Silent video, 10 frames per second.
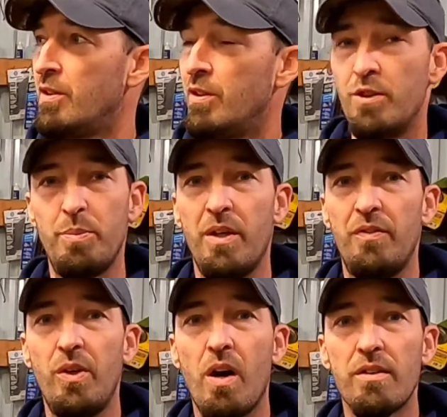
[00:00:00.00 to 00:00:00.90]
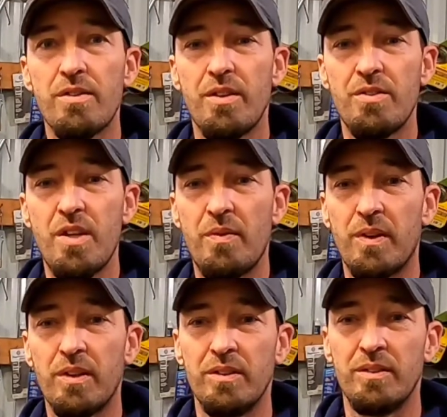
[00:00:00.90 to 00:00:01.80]
spend a few dollars on the
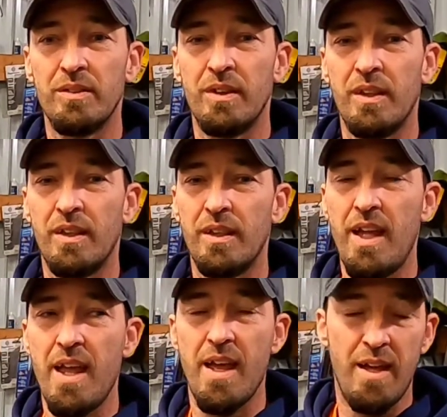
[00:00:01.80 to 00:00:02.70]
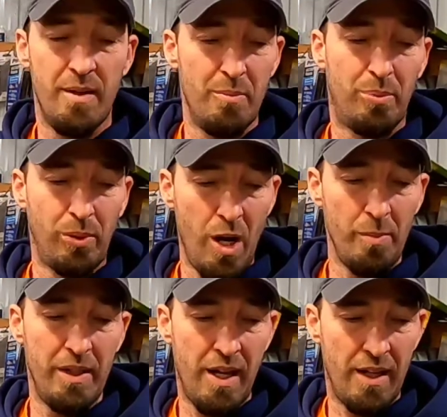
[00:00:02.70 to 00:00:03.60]
Zephyr, and
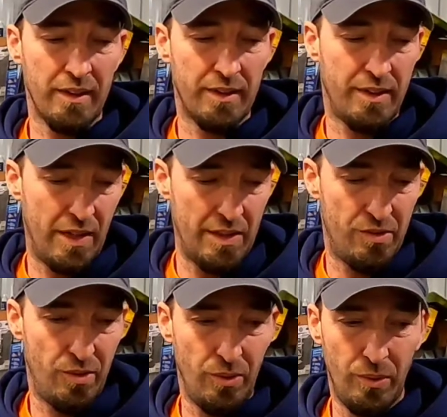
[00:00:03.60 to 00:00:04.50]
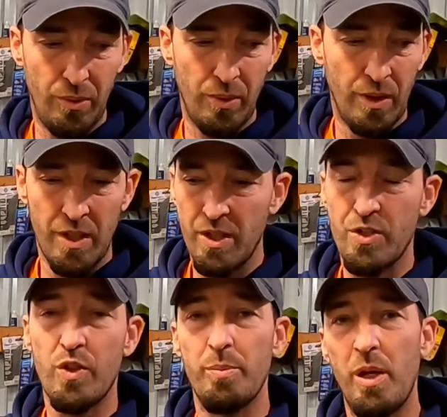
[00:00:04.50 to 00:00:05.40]
probably not going to
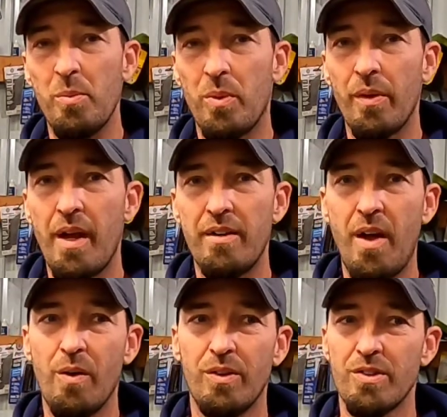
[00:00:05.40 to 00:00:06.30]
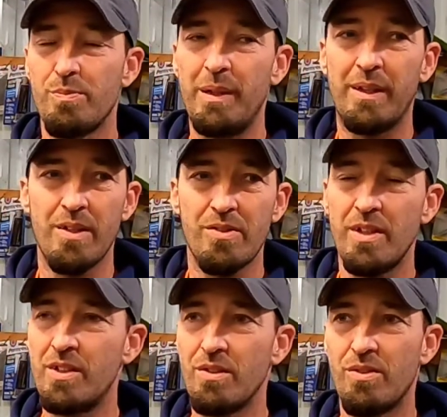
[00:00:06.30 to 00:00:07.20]
strip any more of that down just because
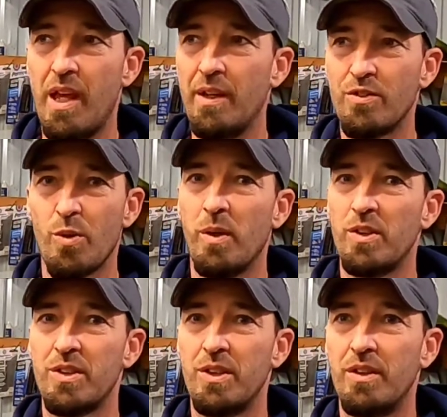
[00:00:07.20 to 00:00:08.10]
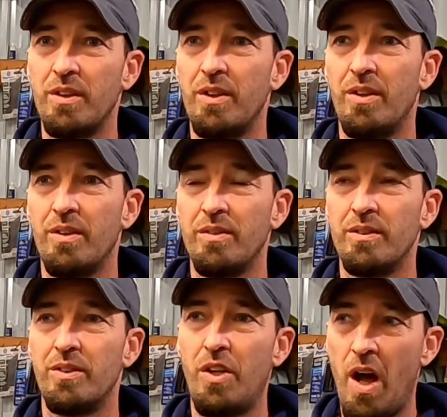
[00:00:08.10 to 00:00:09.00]
it just takes so much
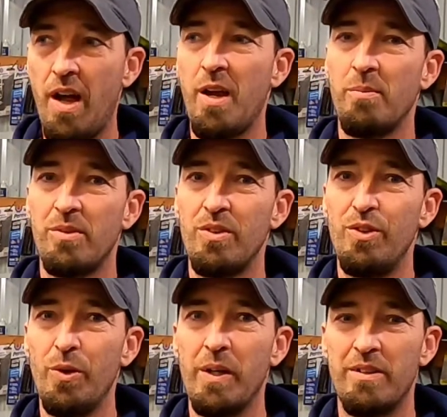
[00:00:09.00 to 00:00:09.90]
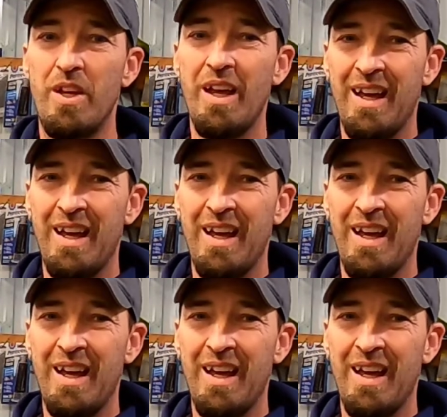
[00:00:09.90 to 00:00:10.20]
time to do it.